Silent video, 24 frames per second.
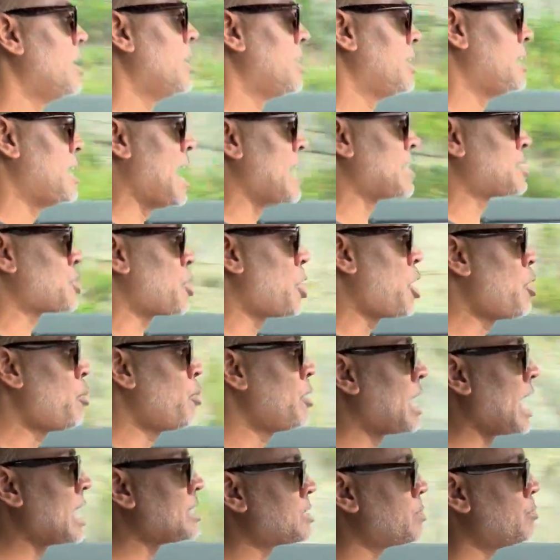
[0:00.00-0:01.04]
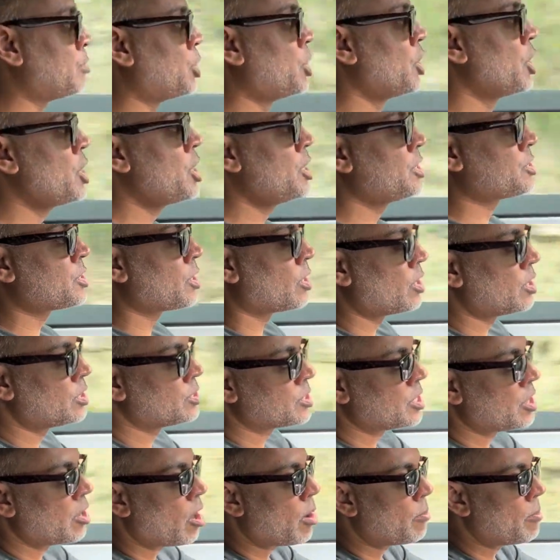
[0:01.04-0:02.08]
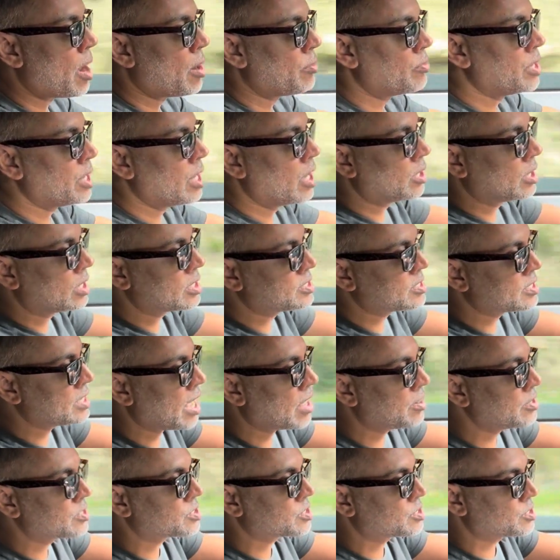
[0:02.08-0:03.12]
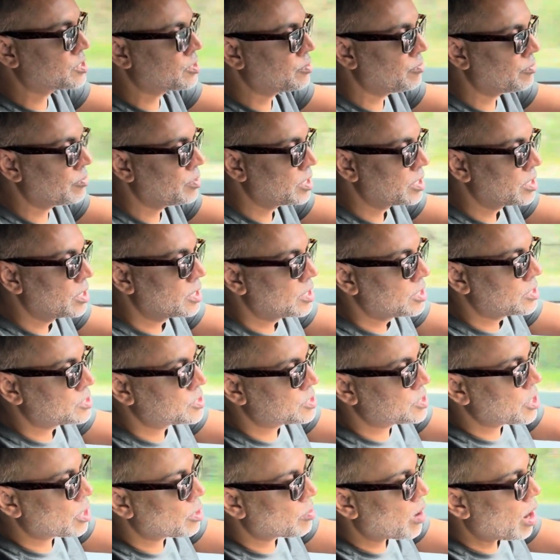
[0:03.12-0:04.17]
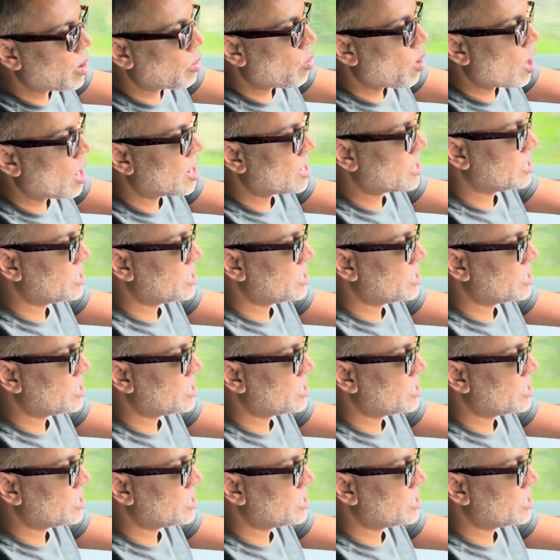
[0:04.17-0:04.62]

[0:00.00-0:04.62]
Yeah, so here we got some good turns here on Mount Bunnell. Let's see how this steer-by-wire